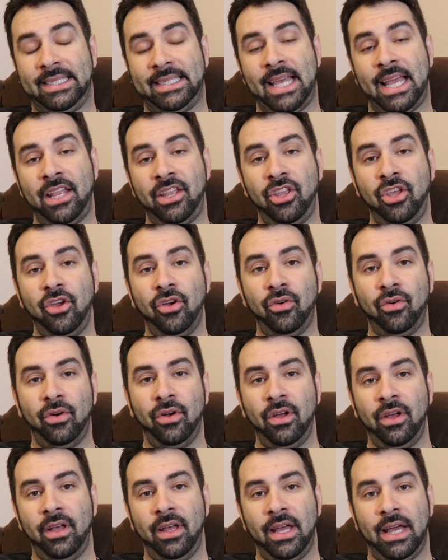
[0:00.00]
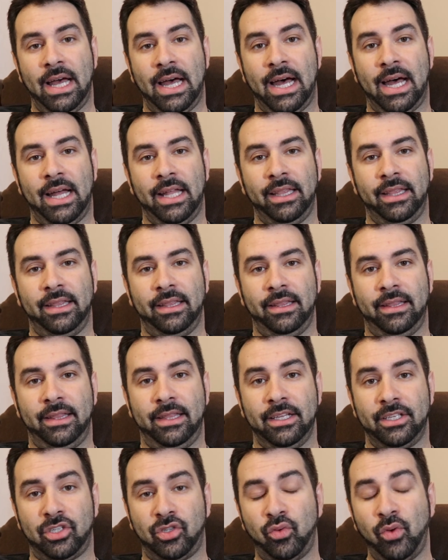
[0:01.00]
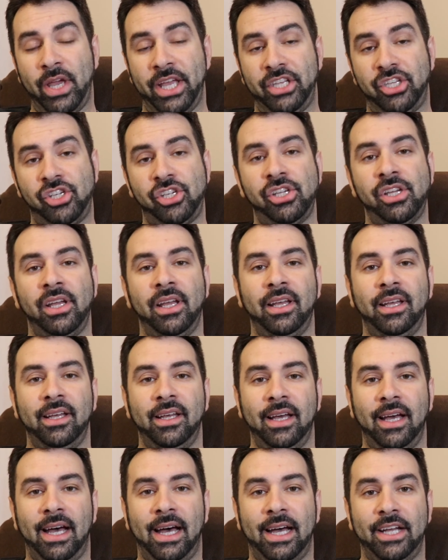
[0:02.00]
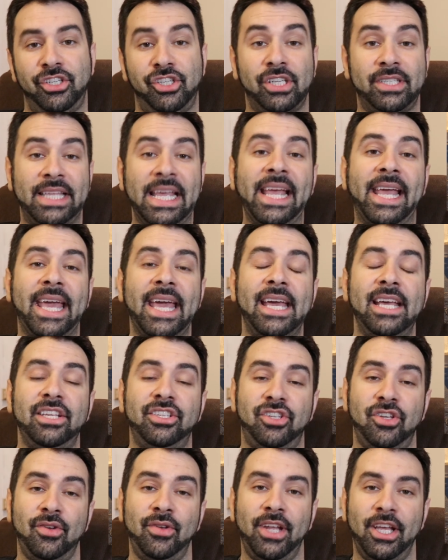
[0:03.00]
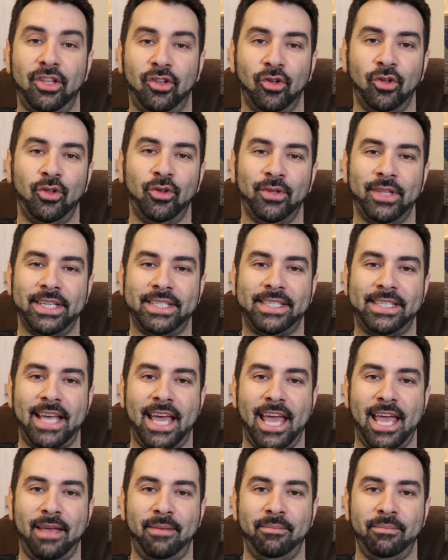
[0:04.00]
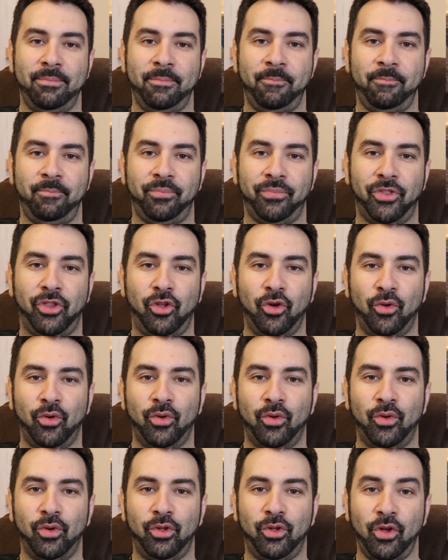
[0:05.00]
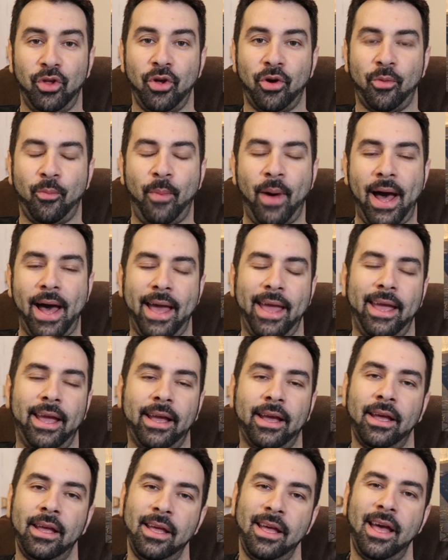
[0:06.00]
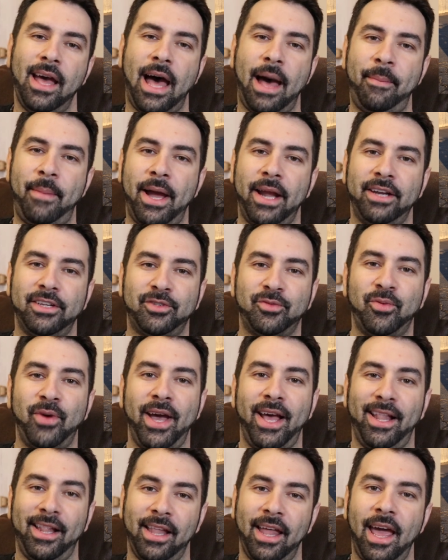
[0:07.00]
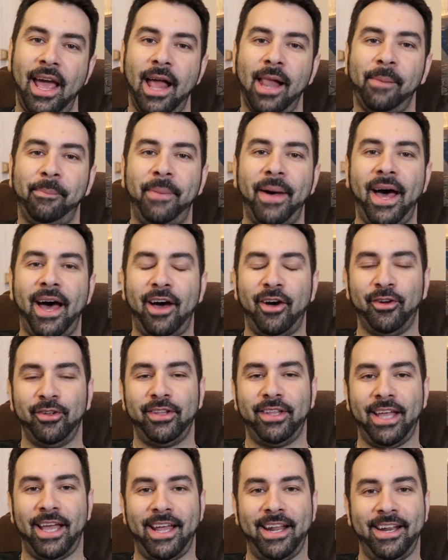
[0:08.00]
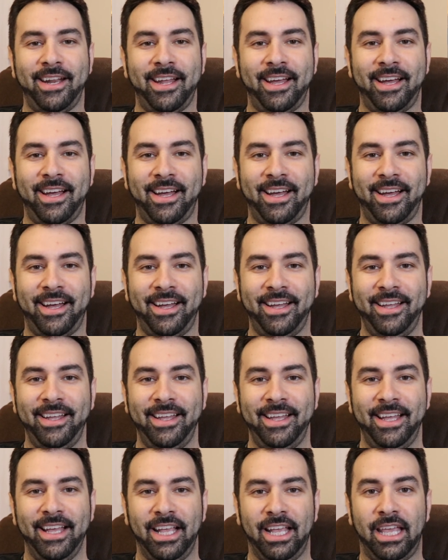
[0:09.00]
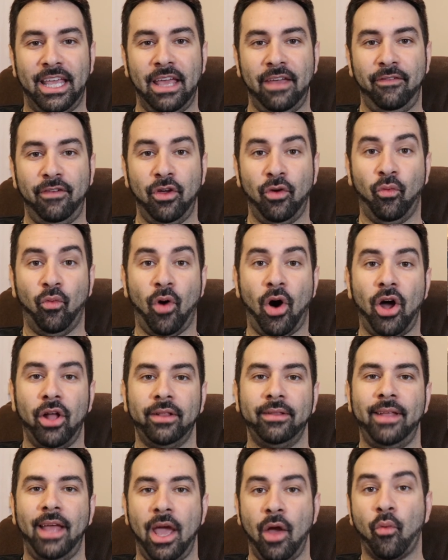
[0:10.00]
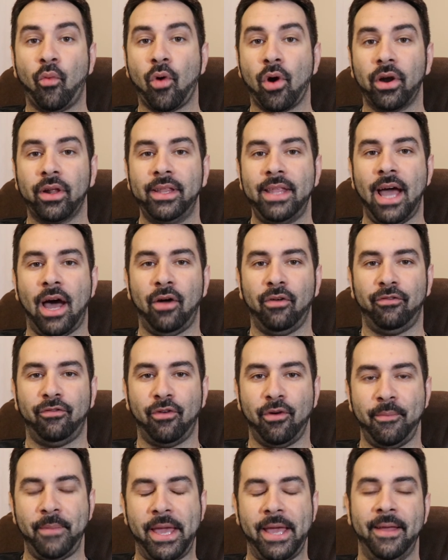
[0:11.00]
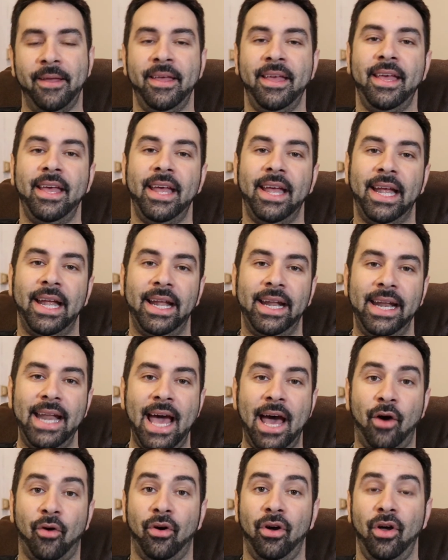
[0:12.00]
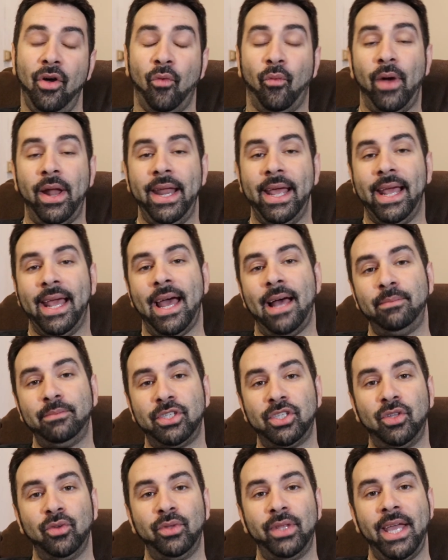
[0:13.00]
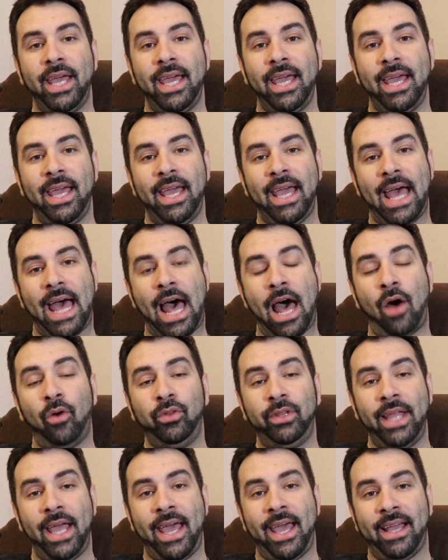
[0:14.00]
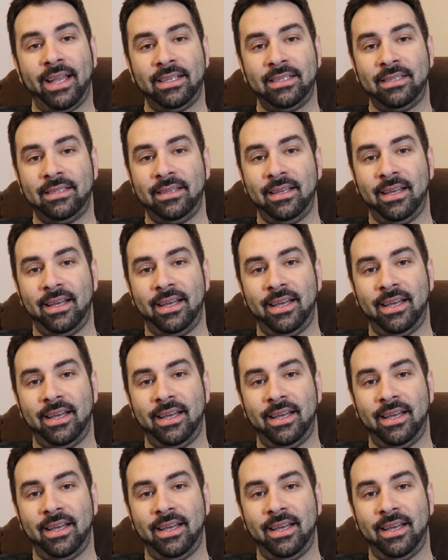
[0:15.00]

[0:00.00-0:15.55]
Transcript: send you the switch. Just in case you need to do the same to your bike, I might as well help out and give you what it worked out for me. Now, when it comes to the OutEx